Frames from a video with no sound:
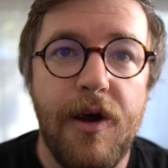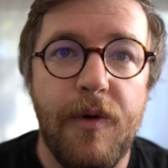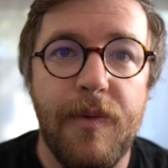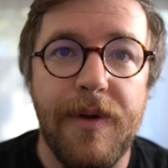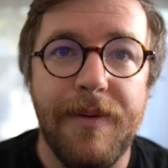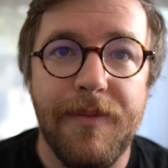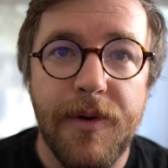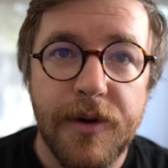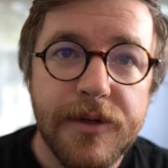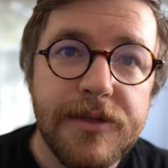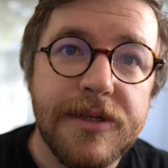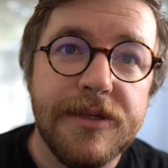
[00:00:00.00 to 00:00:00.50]

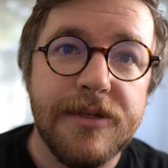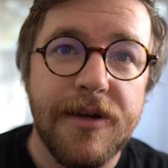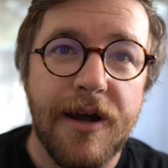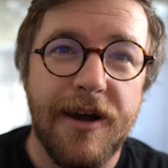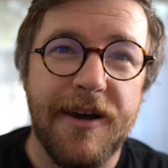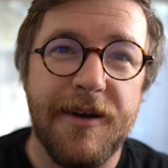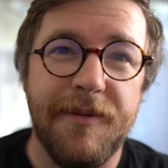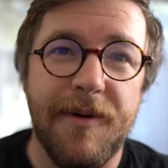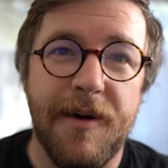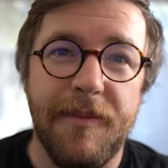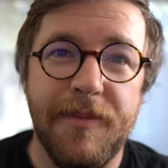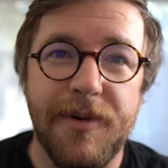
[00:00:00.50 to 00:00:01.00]
We mostly
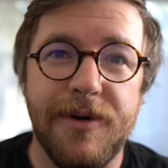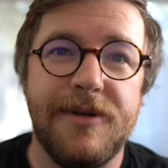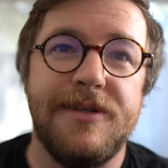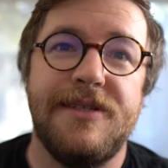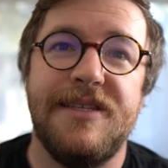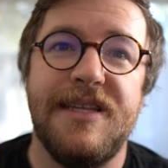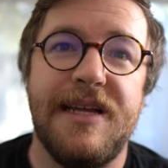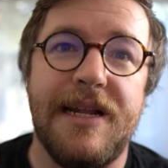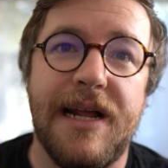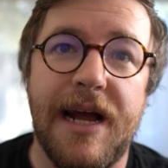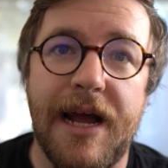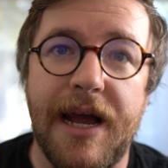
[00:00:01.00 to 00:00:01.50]
talk about
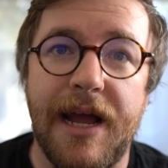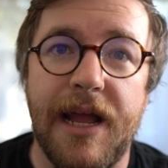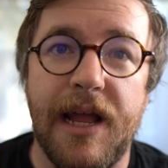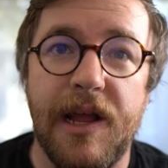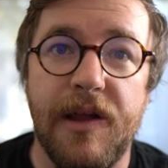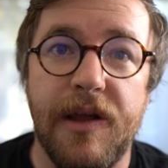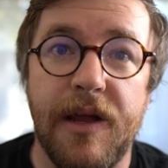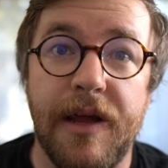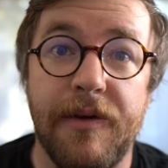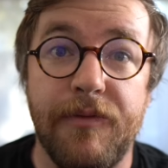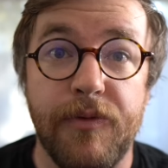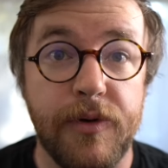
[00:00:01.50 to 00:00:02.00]
books that
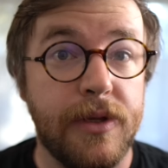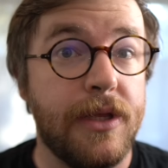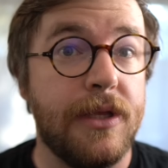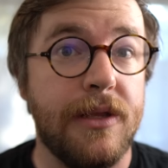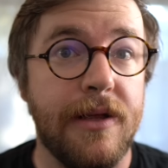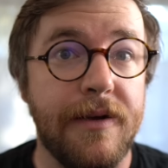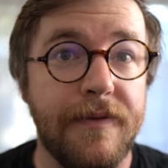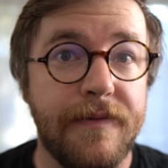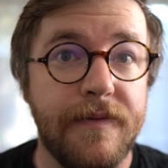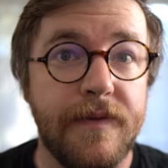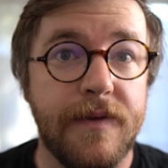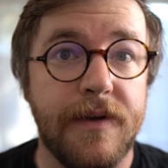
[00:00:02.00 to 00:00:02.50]
I have really
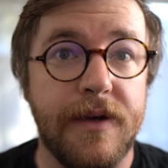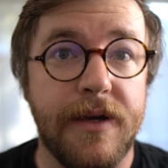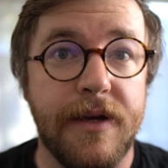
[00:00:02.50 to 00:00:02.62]
loved,